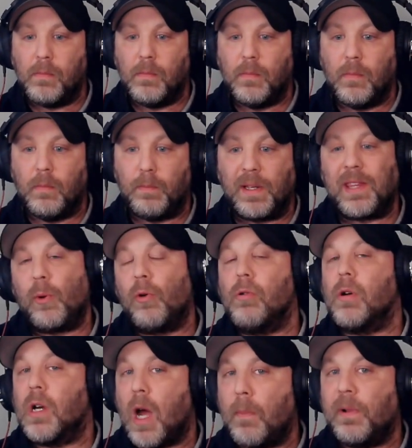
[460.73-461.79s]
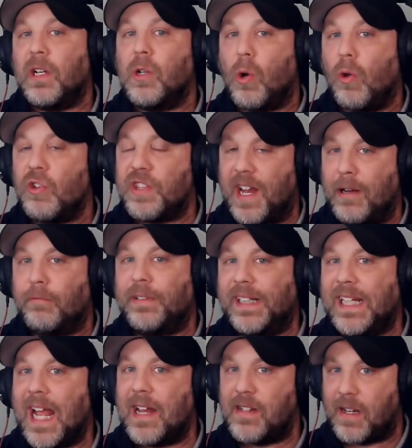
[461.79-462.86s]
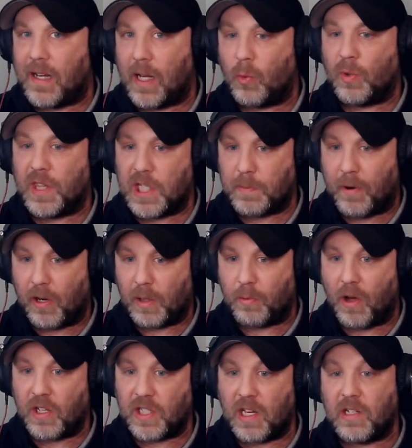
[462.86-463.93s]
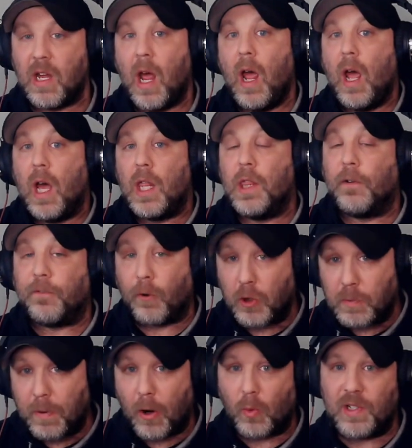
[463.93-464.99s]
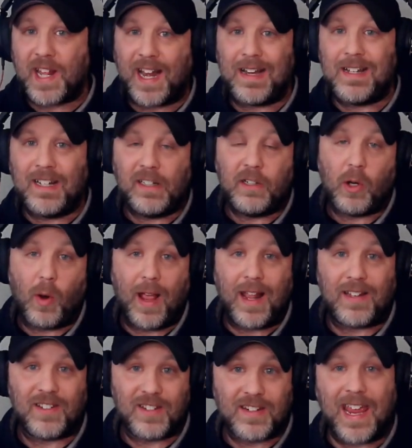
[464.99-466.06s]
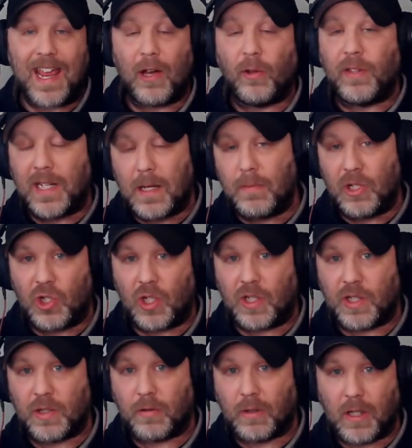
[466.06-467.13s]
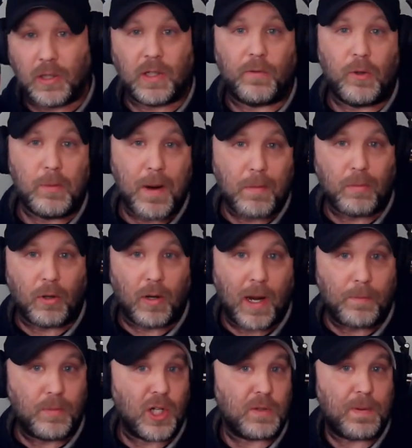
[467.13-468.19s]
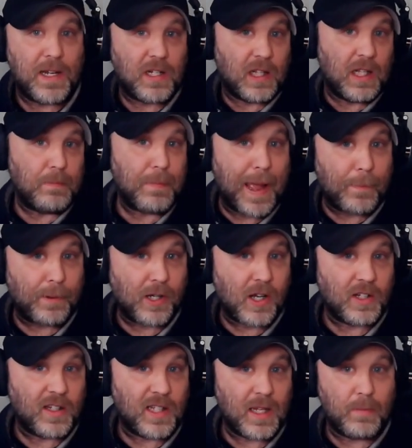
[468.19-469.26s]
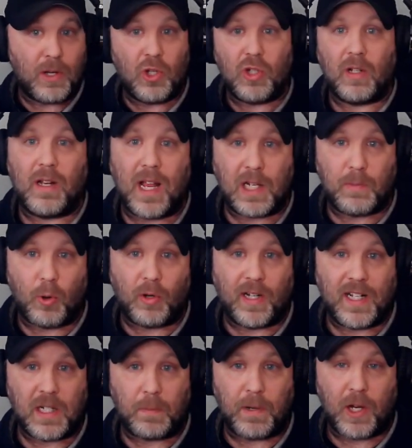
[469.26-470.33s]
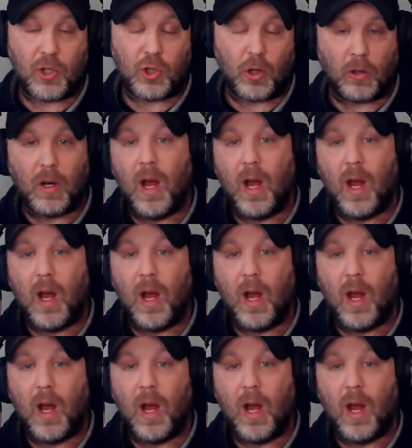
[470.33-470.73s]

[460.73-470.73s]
But there were a couple of goals that I really had to hit with this part of the process. The first part was that I needed to go ahead and scale the images, because if you remember, I'm just basically mapping onto the image and exporting as a picture.